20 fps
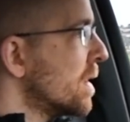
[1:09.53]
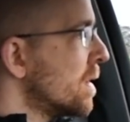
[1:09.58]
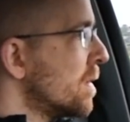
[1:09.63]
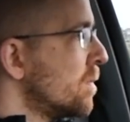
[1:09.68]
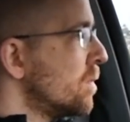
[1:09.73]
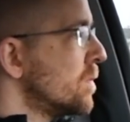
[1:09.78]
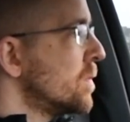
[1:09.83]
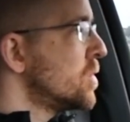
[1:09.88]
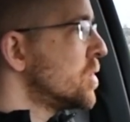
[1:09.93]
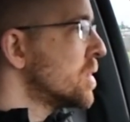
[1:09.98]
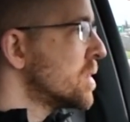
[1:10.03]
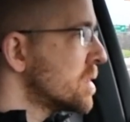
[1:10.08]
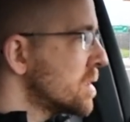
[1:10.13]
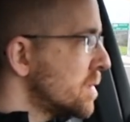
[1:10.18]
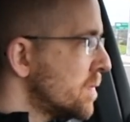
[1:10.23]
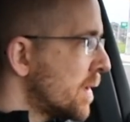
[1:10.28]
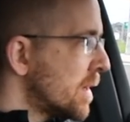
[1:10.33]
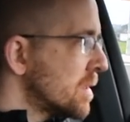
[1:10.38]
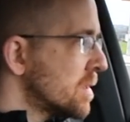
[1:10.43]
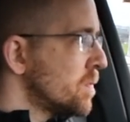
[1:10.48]
I'm just
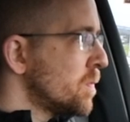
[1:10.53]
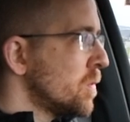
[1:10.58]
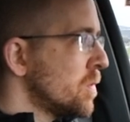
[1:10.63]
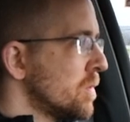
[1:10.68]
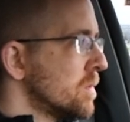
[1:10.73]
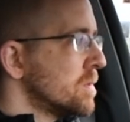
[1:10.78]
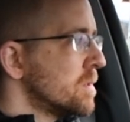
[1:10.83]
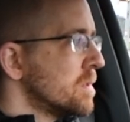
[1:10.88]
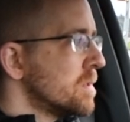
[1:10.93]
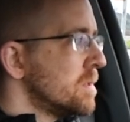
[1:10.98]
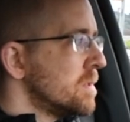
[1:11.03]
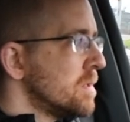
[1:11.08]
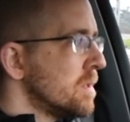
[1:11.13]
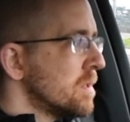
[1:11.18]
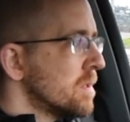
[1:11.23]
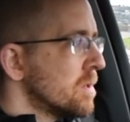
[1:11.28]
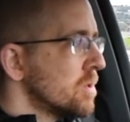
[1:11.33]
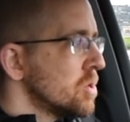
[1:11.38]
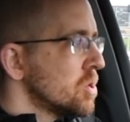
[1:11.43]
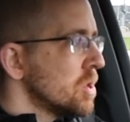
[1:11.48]
about to pull into the
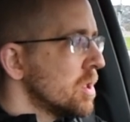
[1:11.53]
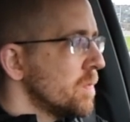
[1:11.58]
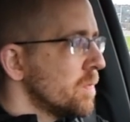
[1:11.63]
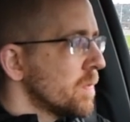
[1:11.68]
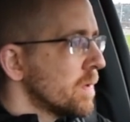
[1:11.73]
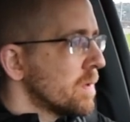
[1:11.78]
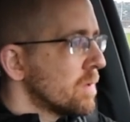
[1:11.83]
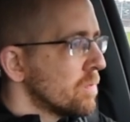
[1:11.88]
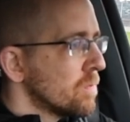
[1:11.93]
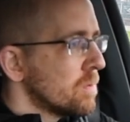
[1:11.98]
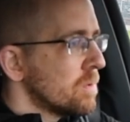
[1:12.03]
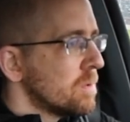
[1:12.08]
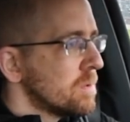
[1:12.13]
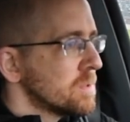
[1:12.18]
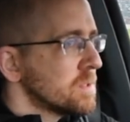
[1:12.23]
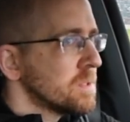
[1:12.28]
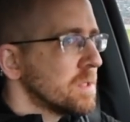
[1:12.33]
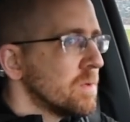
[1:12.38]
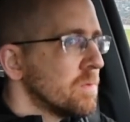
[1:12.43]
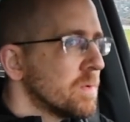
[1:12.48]
dealership and we'll
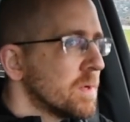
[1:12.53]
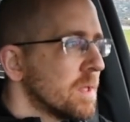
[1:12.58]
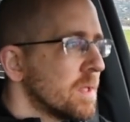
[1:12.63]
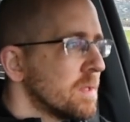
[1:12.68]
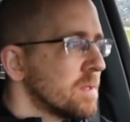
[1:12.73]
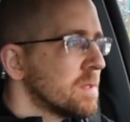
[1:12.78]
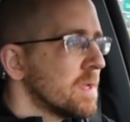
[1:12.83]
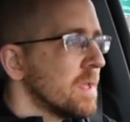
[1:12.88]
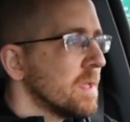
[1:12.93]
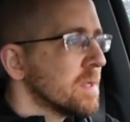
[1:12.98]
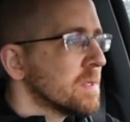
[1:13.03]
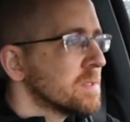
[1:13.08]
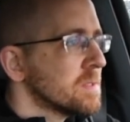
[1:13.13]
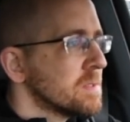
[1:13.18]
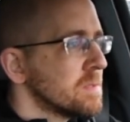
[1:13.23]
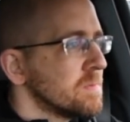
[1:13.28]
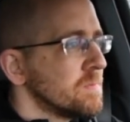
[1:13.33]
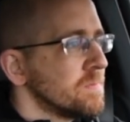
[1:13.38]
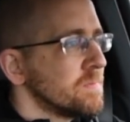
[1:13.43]
see what it takes.